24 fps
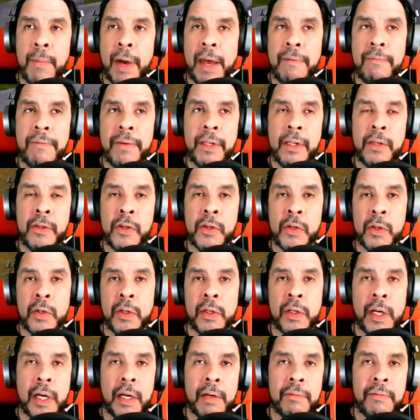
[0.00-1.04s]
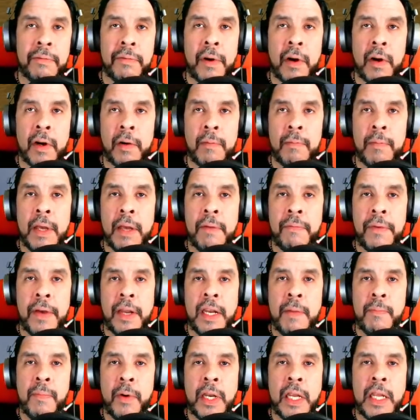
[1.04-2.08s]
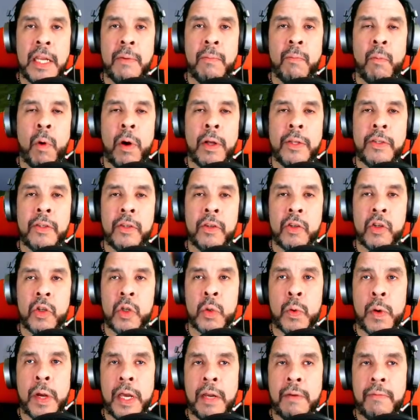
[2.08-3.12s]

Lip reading: villager farm. If anybody wants to trade